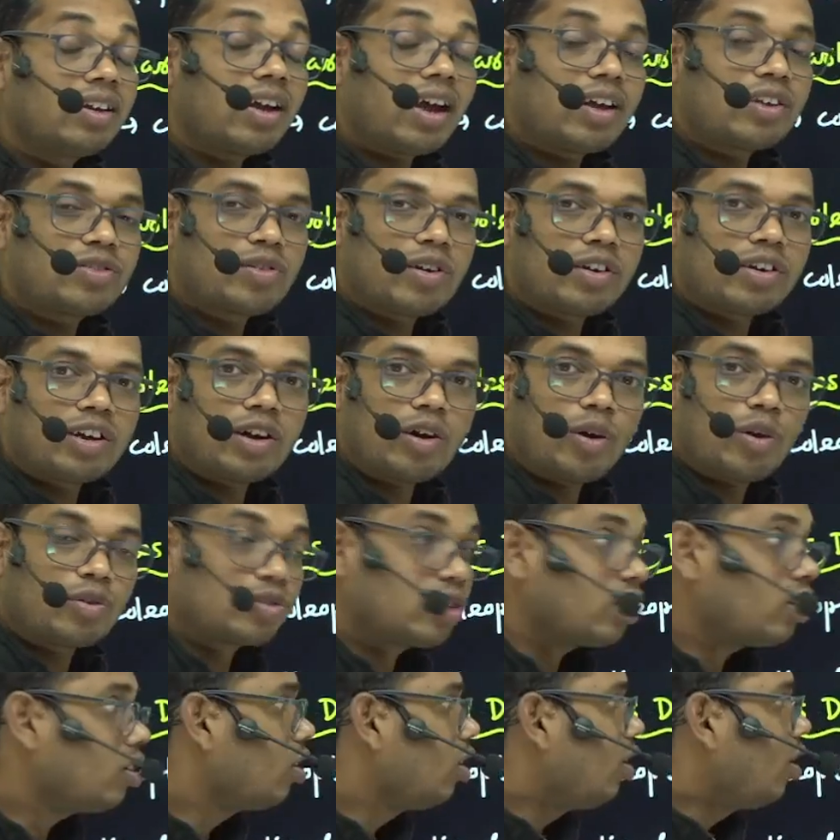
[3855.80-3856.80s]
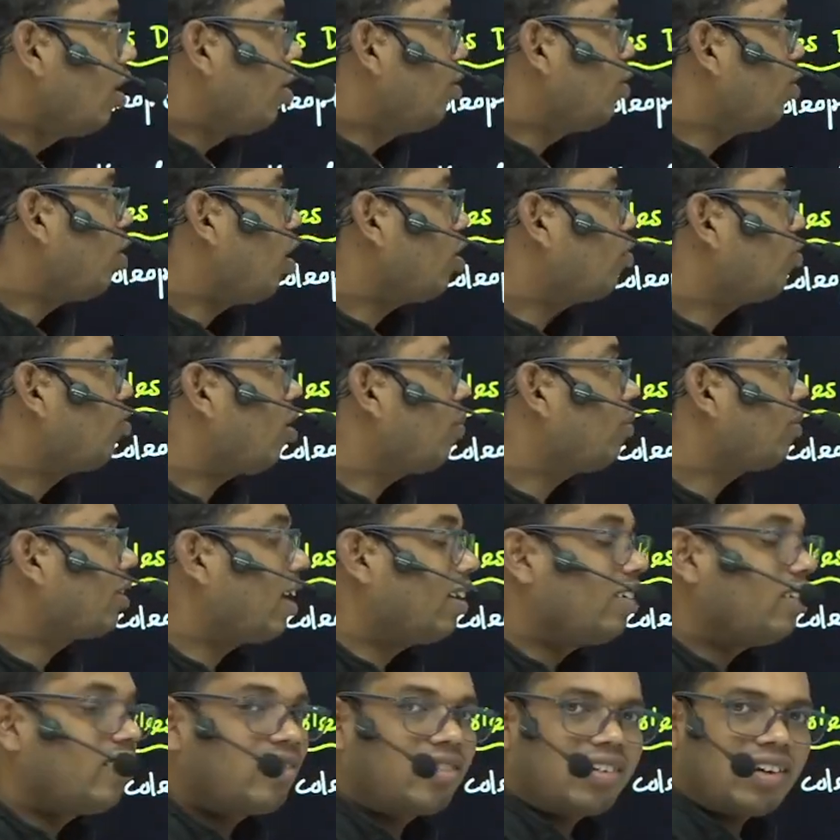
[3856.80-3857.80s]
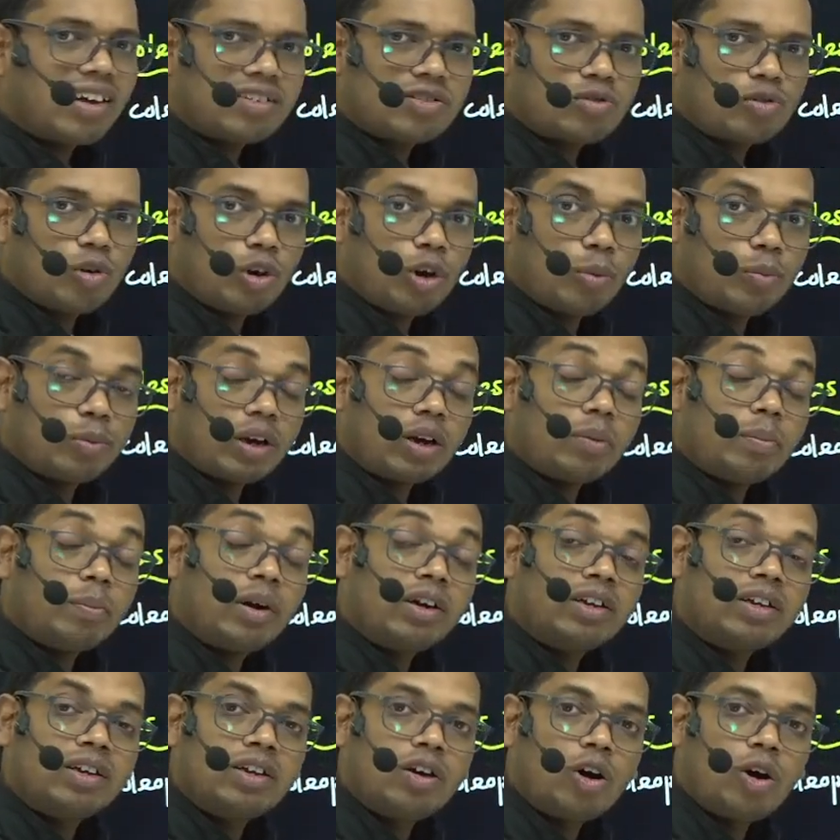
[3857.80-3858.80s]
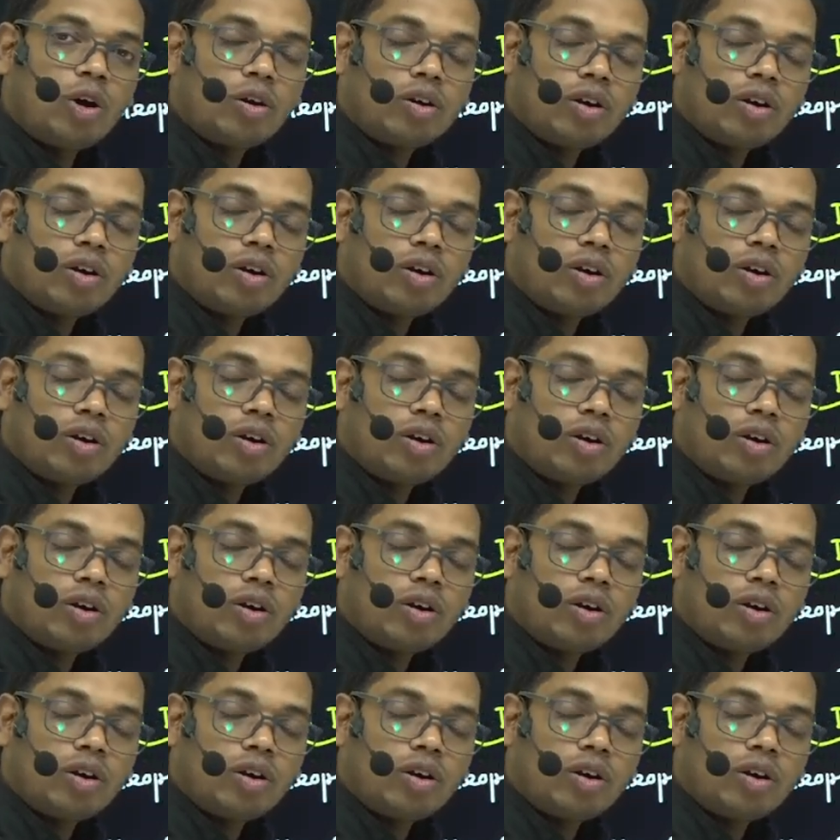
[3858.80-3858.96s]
isolated auxin not from canary grass coleoptile, but he